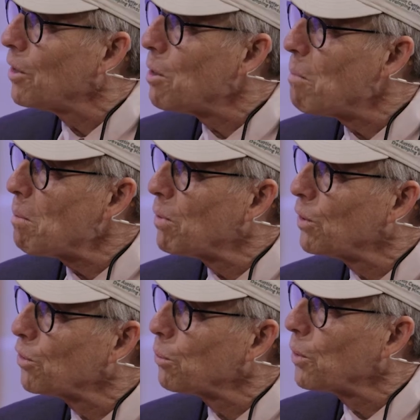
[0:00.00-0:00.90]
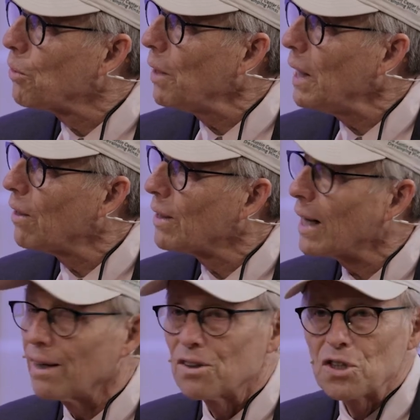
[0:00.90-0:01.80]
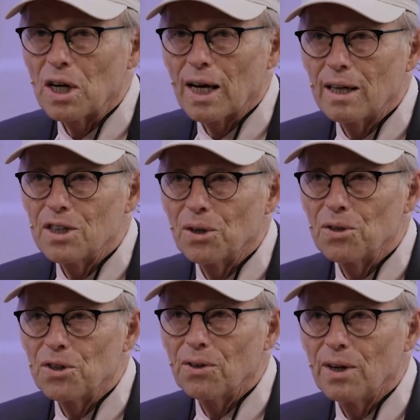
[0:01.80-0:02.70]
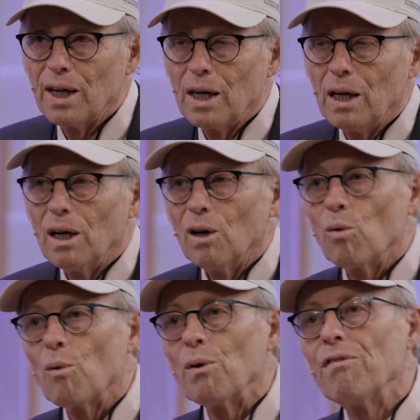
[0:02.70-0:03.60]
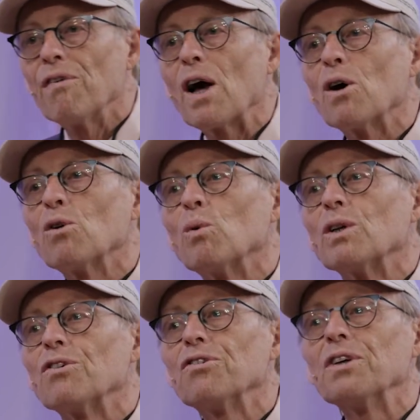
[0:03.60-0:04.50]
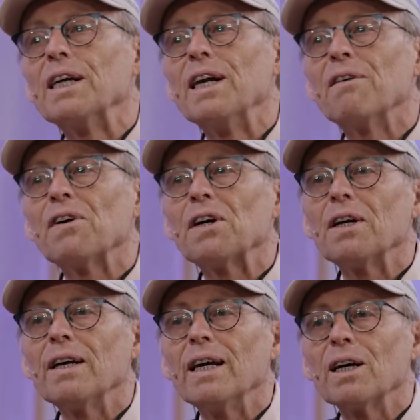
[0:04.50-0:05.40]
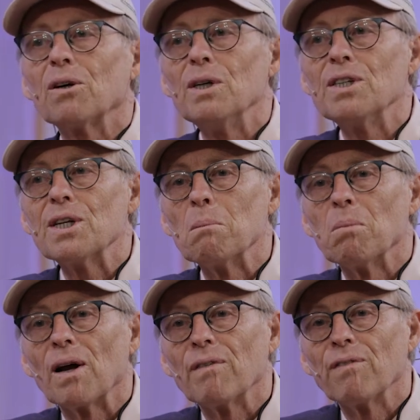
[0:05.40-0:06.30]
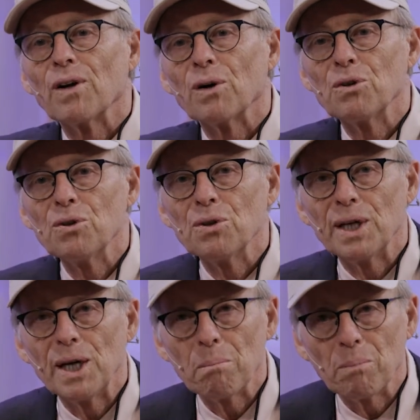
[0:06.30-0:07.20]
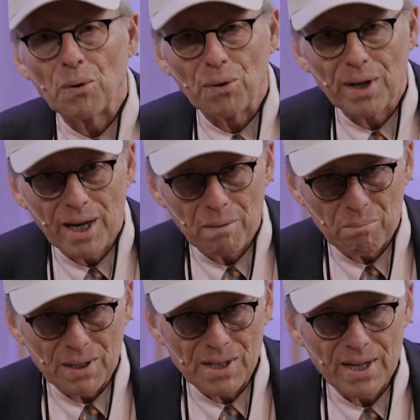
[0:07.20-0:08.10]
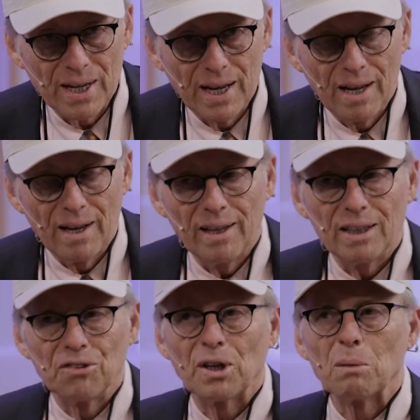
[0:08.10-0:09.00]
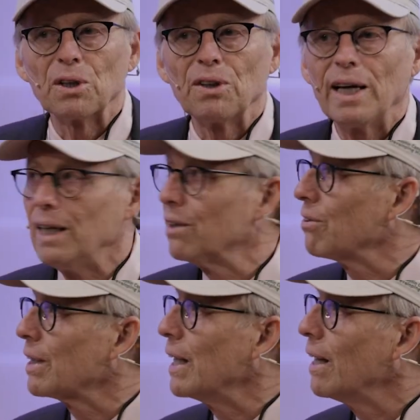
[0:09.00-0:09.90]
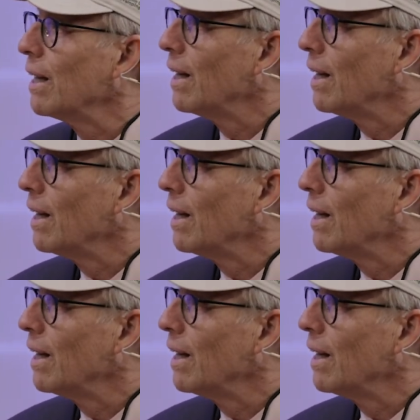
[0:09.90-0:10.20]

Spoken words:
area, remember those were green on that other slide I showed you? What we found was a significant increase in blood flow to the hippocampus, and simultaneously